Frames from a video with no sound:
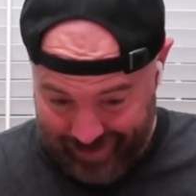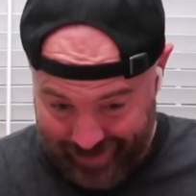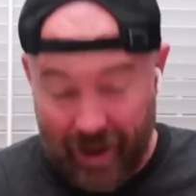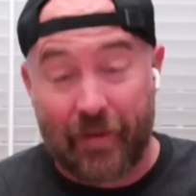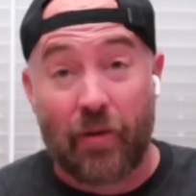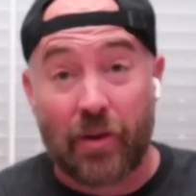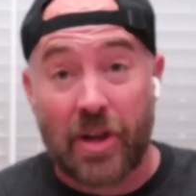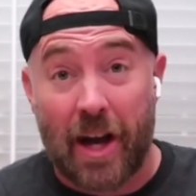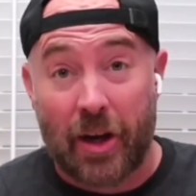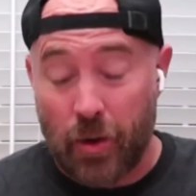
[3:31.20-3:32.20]
leftover
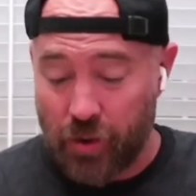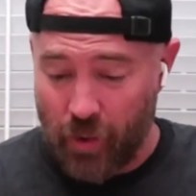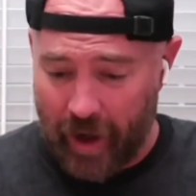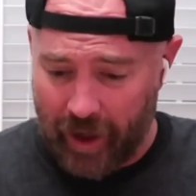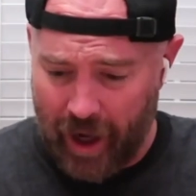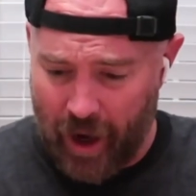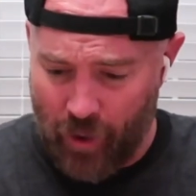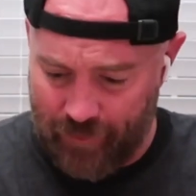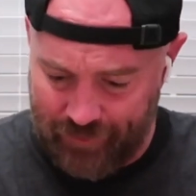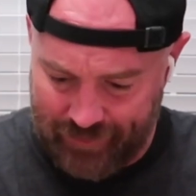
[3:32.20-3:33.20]
tacos ready to go.